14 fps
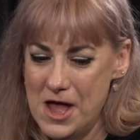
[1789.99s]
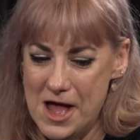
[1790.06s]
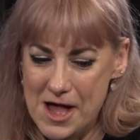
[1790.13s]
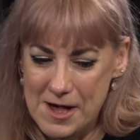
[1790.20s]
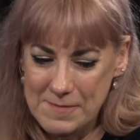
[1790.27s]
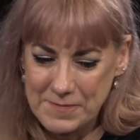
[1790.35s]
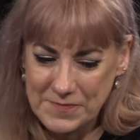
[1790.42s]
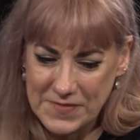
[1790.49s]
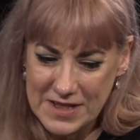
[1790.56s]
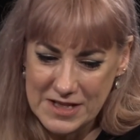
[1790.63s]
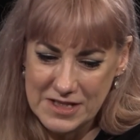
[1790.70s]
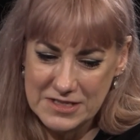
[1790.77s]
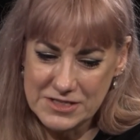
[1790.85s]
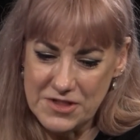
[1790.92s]
Um,
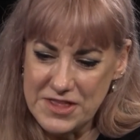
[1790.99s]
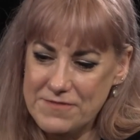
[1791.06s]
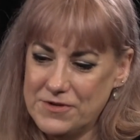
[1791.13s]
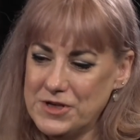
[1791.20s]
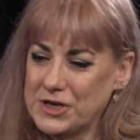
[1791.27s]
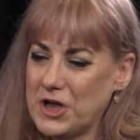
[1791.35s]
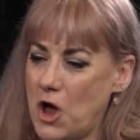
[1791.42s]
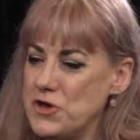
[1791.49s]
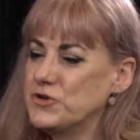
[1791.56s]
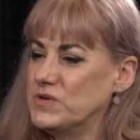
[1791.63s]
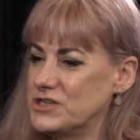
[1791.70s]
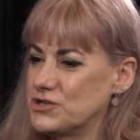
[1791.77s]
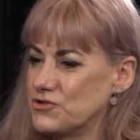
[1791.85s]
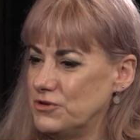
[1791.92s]
so therefore, you go
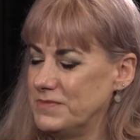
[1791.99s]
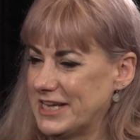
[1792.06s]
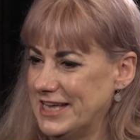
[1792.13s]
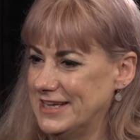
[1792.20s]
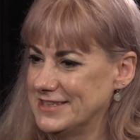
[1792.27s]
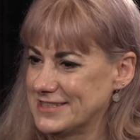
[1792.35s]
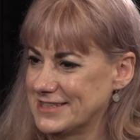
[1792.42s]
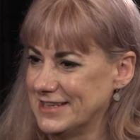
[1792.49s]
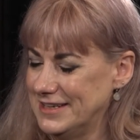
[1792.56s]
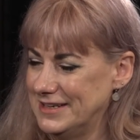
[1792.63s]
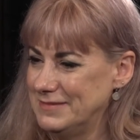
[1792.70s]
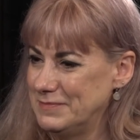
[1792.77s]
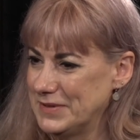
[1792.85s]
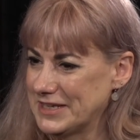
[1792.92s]
to a trauma
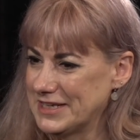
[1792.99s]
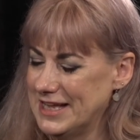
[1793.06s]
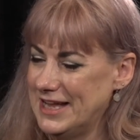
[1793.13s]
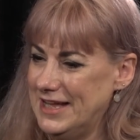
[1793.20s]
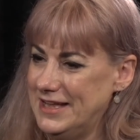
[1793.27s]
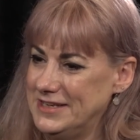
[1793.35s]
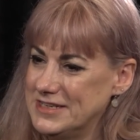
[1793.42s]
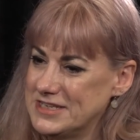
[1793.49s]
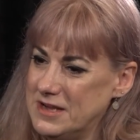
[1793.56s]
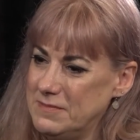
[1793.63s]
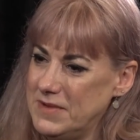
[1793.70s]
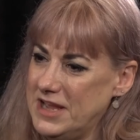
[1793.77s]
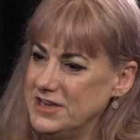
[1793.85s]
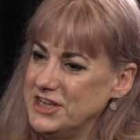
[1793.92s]
counsellor, and
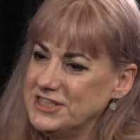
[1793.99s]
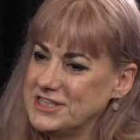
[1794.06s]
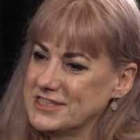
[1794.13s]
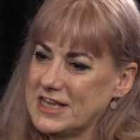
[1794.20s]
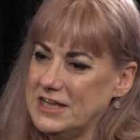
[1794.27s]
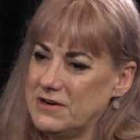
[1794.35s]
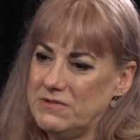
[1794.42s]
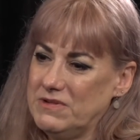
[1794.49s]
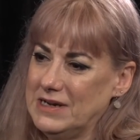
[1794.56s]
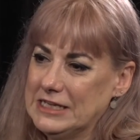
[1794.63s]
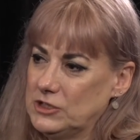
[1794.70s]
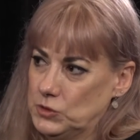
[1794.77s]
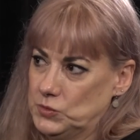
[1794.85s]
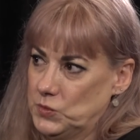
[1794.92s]
um, and you just get a
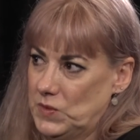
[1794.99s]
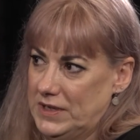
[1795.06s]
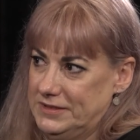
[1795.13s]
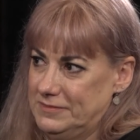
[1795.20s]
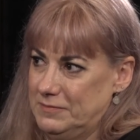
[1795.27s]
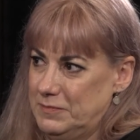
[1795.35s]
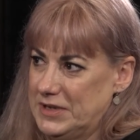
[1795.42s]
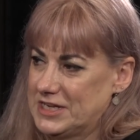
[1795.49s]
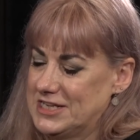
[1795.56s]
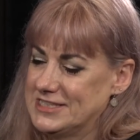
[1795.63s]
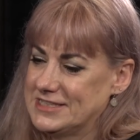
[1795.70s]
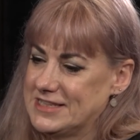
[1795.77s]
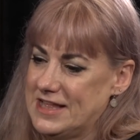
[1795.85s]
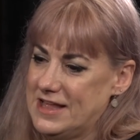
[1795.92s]
really good one
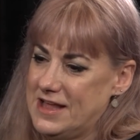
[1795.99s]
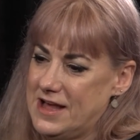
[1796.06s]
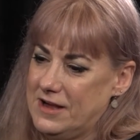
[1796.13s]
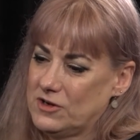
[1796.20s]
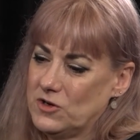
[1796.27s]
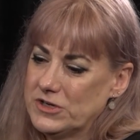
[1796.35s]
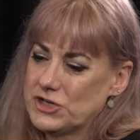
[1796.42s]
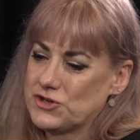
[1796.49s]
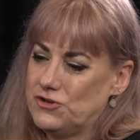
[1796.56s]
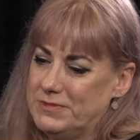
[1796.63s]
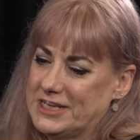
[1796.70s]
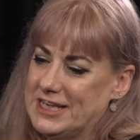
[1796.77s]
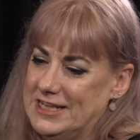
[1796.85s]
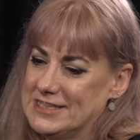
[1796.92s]
because mm a good
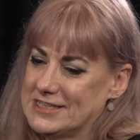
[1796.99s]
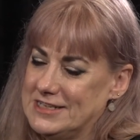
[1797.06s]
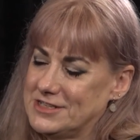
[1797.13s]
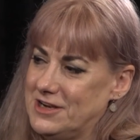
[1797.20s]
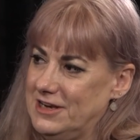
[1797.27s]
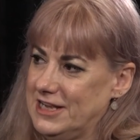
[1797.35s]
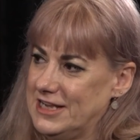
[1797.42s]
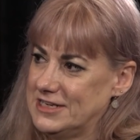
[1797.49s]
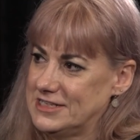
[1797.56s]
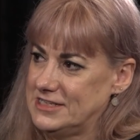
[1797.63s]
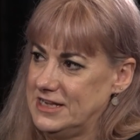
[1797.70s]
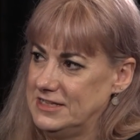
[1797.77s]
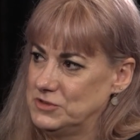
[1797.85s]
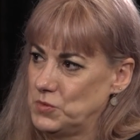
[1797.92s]
trauma counsellor totally
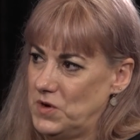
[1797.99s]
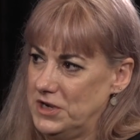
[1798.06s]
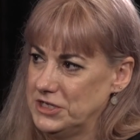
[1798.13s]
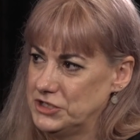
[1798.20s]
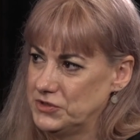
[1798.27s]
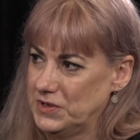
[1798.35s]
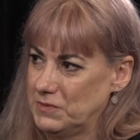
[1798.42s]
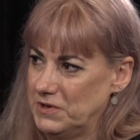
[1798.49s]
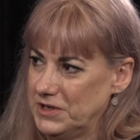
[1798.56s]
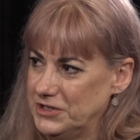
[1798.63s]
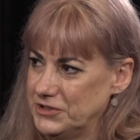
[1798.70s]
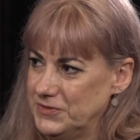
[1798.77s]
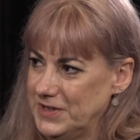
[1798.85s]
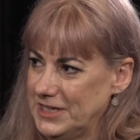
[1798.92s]
understands why you're doing what you're
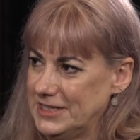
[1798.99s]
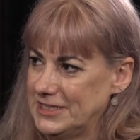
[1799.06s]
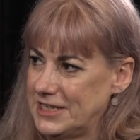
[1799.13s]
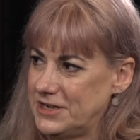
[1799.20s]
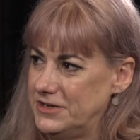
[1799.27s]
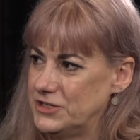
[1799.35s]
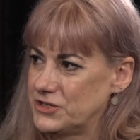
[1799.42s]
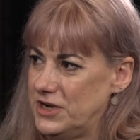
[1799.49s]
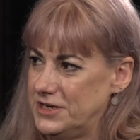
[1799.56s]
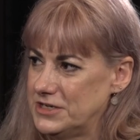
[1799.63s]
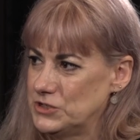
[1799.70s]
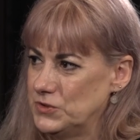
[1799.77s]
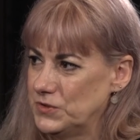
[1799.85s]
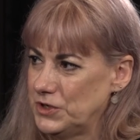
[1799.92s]
doing. They don't try to
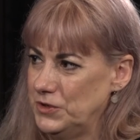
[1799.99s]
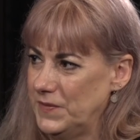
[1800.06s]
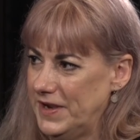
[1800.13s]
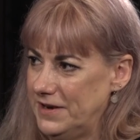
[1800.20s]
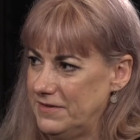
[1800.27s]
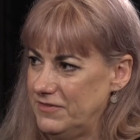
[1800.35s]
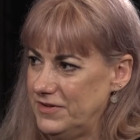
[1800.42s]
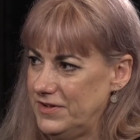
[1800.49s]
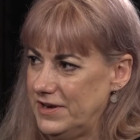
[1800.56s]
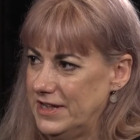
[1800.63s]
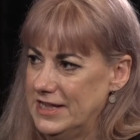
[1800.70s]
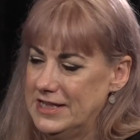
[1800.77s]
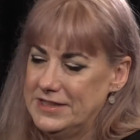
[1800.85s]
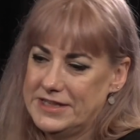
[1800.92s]
talk you out of it.
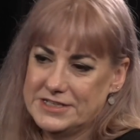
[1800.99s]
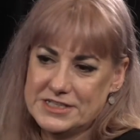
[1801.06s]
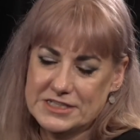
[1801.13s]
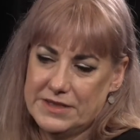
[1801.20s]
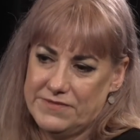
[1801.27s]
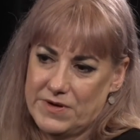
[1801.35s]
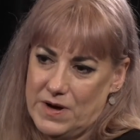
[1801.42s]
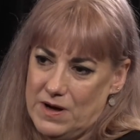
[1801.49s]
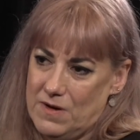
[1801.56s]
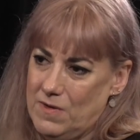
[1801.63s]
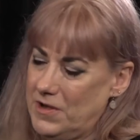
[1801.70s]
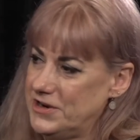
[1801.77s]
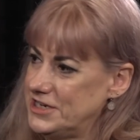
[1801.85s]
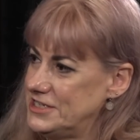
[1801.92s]
They just give you a
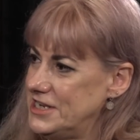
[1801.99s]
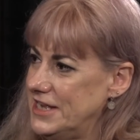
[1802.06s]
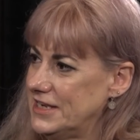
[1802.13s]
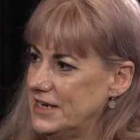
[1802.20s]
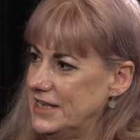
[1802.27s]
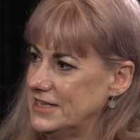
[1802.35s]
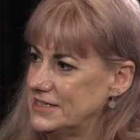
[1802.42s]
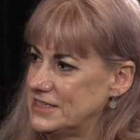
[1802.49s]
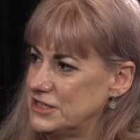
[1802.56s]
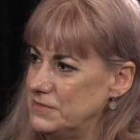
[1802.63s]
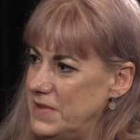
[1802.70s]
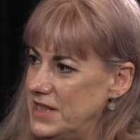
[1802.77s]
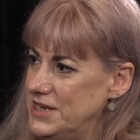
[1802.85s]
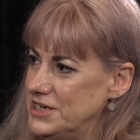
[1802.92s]
whole lot of techniques to
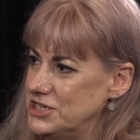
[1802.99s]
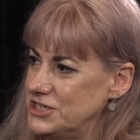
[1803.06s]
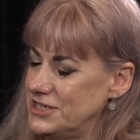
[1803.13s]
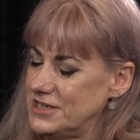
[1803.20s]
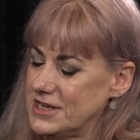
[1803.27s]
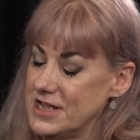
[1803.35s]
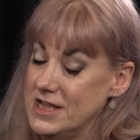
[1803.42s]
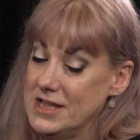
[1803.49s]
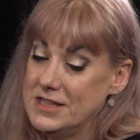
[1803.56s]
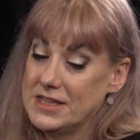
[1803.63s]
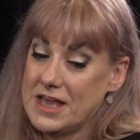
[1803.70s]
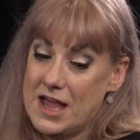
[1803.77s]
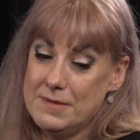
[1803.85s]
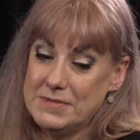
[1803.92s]
manage it.
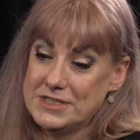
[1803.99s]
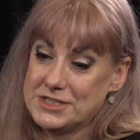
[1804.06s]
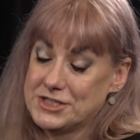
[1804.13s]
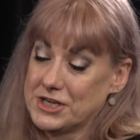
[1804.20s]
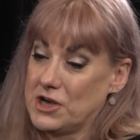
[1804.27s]
The aim is to